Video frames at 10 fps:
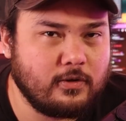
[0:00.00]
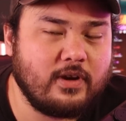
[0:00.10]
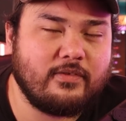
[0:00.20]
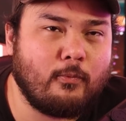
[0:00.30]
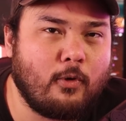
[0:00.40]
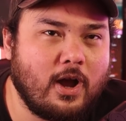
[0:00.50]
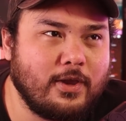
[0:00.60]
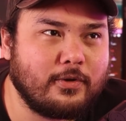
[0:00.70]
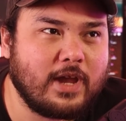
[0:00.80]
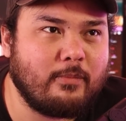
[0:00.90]
or even why
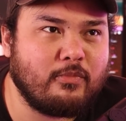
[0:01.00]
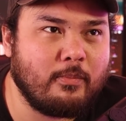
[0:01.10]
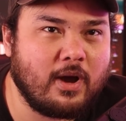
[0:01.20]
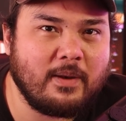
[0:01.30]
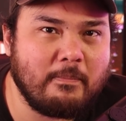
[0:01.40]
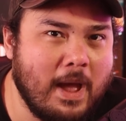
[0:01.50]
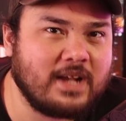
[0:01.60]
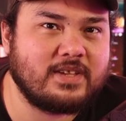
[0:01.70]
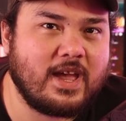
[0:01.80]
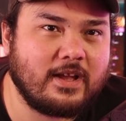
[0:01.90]
your camera might
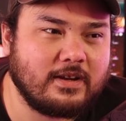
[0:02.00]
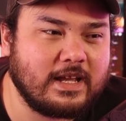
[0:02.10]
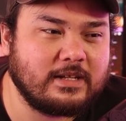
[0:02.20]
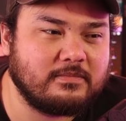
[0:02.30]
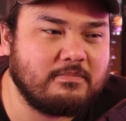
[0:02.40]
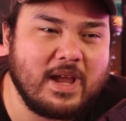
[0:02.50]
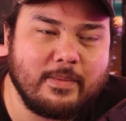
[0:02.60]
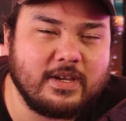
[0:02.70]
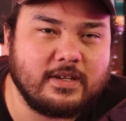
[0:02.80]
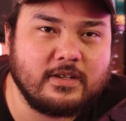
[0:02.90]
max out at
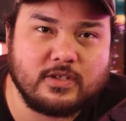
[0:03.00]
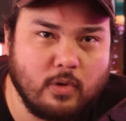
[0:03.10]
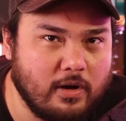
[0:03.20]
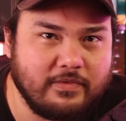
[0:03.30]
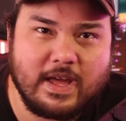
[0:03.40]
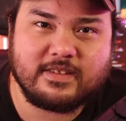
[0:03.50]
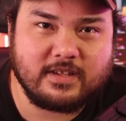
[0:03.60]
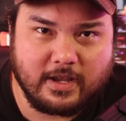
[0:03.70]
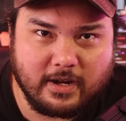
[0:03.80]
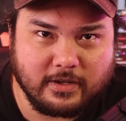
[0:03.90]
maybe
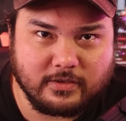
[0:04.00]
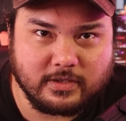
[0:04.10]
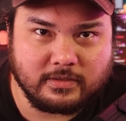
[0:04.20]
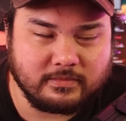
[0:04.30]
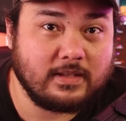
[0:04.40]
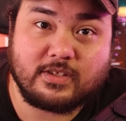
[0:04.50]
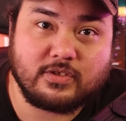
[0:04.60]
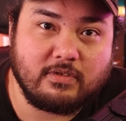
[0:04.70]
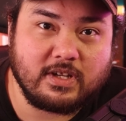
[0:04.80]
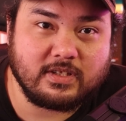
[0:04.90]
12,800. That's
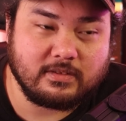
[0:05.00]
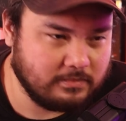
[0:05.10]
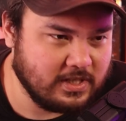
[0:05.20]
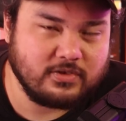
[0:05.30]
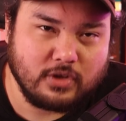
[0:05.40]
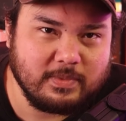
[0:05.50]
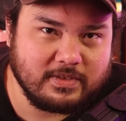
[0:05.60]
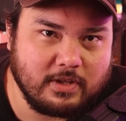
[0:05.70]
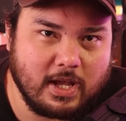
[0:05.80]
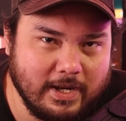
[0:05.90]
the reason. It's
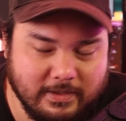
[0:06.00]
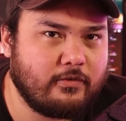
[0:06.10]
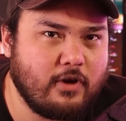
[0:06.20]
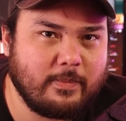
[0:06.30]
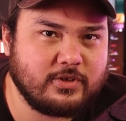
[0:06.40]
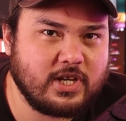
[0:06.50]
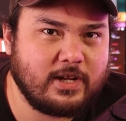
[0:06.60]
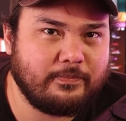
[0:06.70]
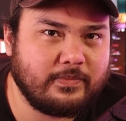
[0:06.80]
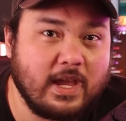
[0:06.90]
stops of light. For
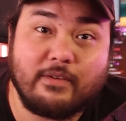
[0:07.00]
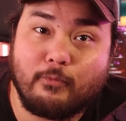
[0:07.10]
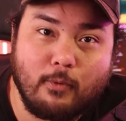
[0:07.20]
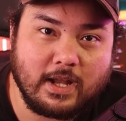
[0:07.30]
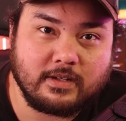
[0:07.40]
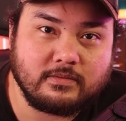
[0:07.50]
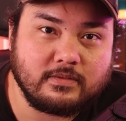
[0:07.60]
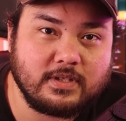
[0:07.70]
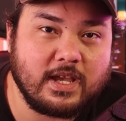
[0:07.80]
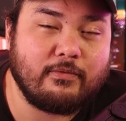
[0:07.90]
aperture, f1
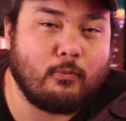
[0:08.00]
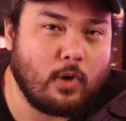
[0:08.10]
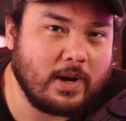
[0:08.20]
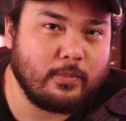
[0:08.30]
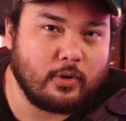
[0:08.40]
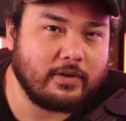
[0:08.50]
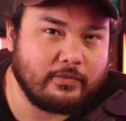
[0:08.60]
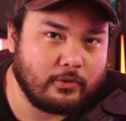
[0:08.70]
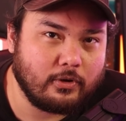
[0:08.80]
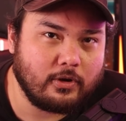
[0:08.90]
to
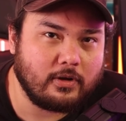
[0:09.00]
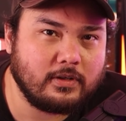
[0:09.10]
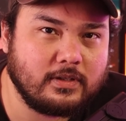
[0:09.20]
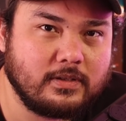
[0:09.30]
f1.4,